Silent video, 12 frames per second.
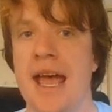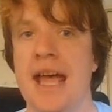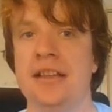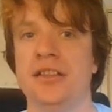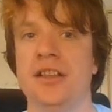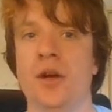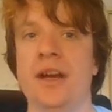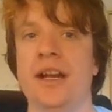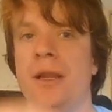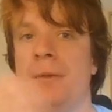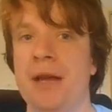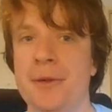And so when
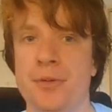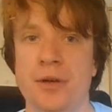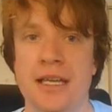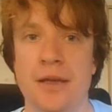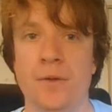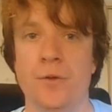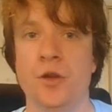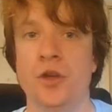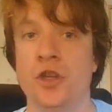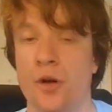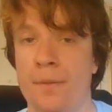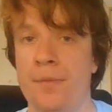other people give
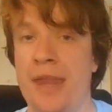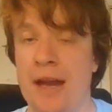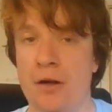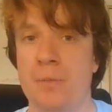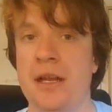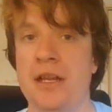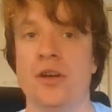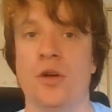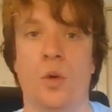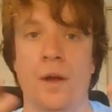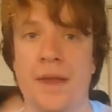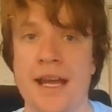their opinion on
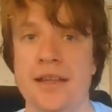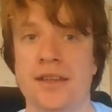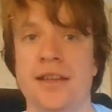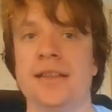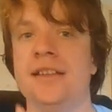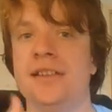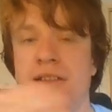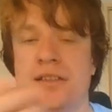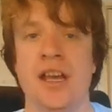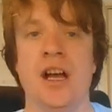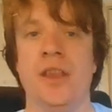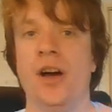what they think, this
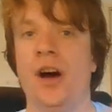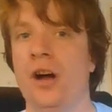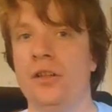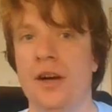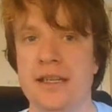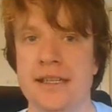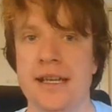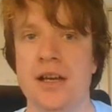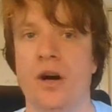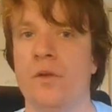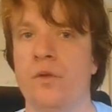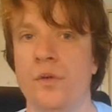is the whole idea
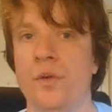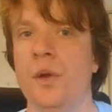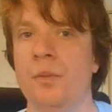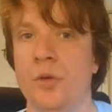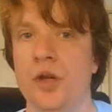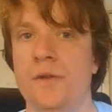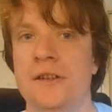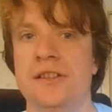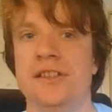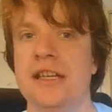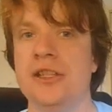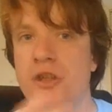of reviewing movies,
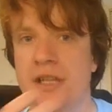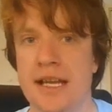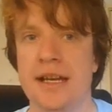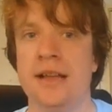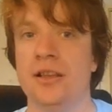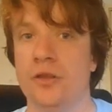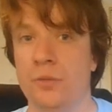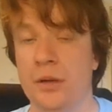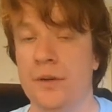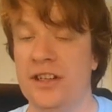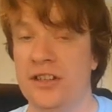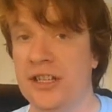is that you get a little
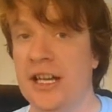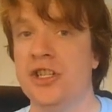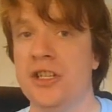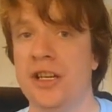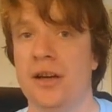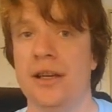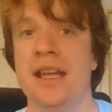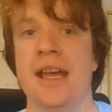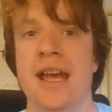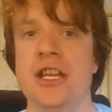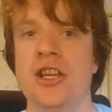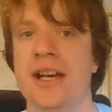bit of a discussion going.
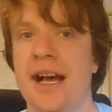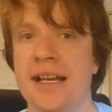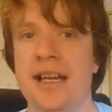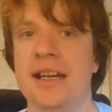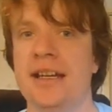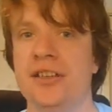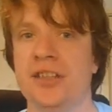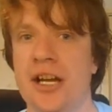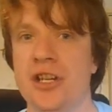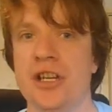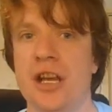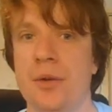And you can't get a
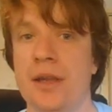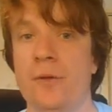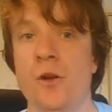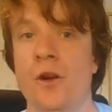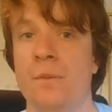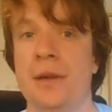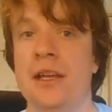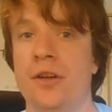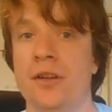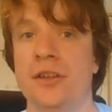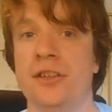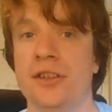discussion going if you're not being
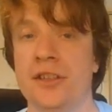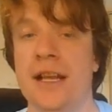honest. And so